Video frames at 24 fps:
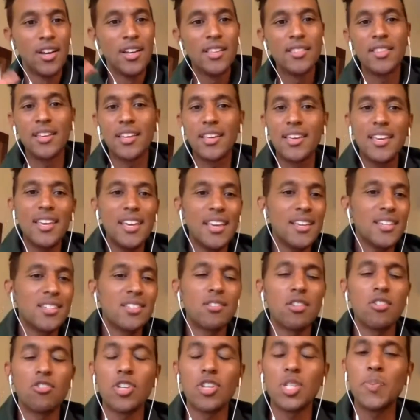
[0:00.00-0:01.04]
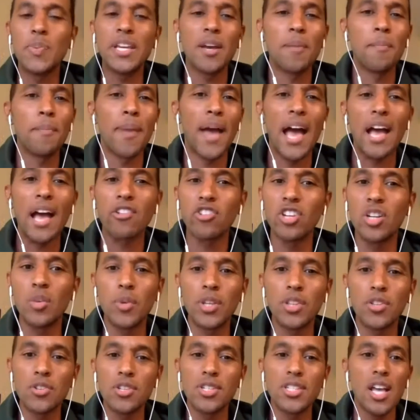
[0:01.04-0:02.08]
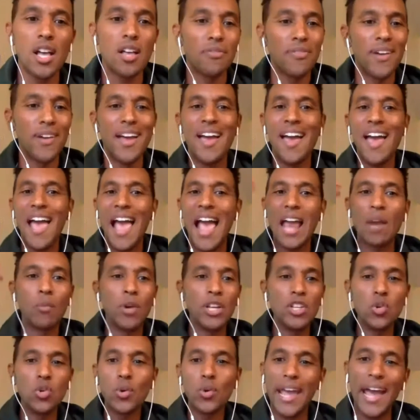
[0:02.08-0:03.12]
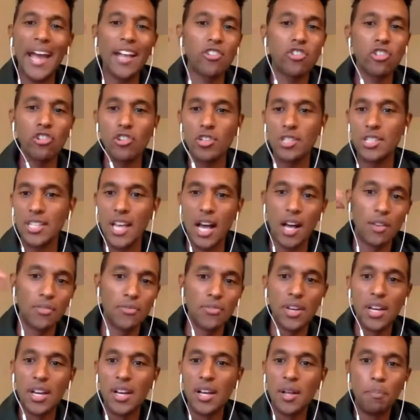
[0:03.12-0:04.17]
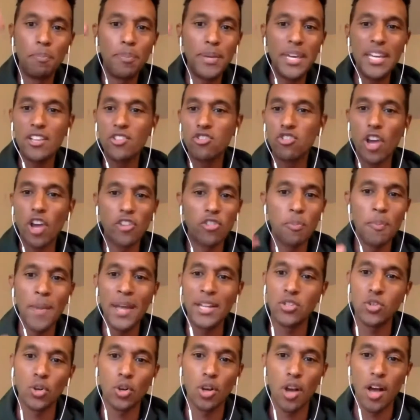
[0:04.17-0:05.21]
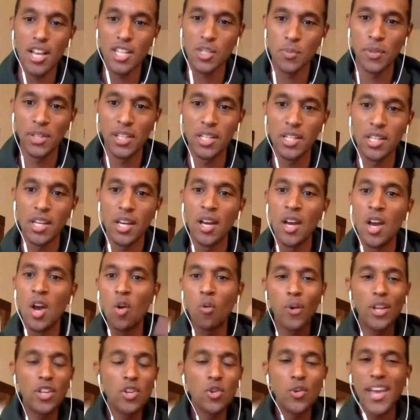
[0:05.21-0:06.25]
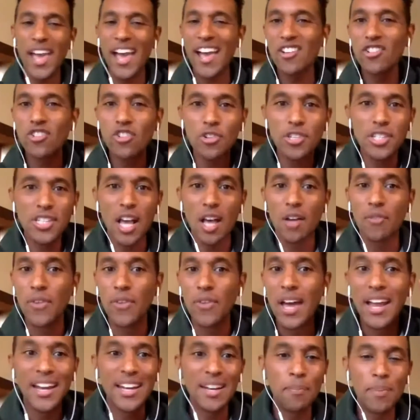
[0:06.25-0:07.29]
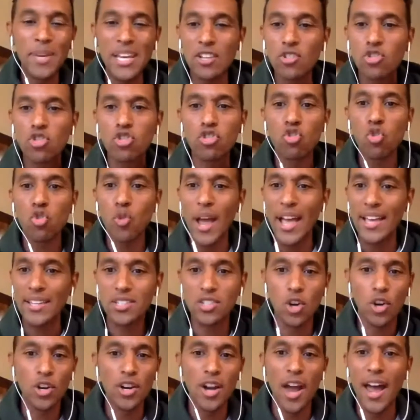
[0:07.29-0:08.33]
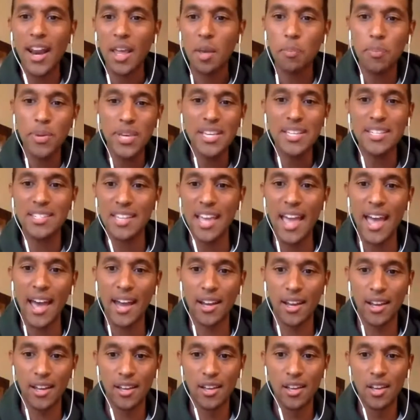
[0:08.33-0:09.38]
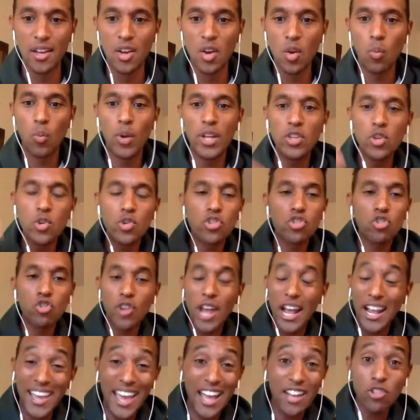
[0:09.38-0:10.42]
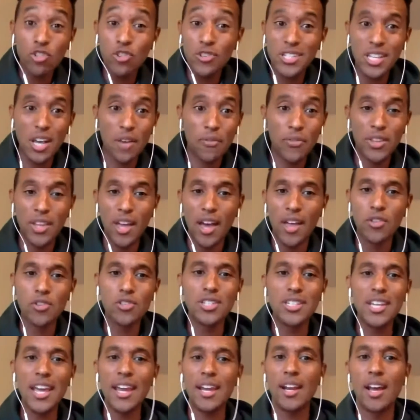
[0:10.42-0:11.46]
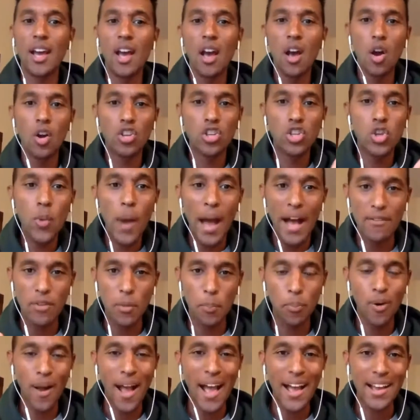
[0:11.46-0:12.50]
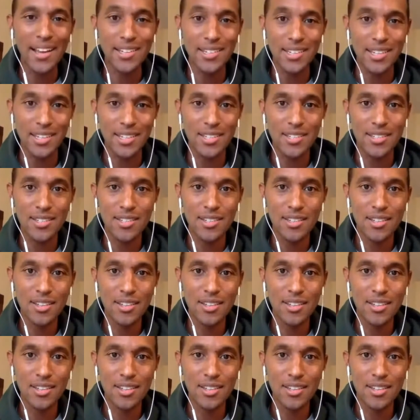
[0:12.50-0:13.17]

The key is to just be compassionate with yourself. And when you catch yourself being judgmental, Cosmolinda, when you catch yourself being stressed or not at peace, Anna, when you catch yourself in the other state, you have a practice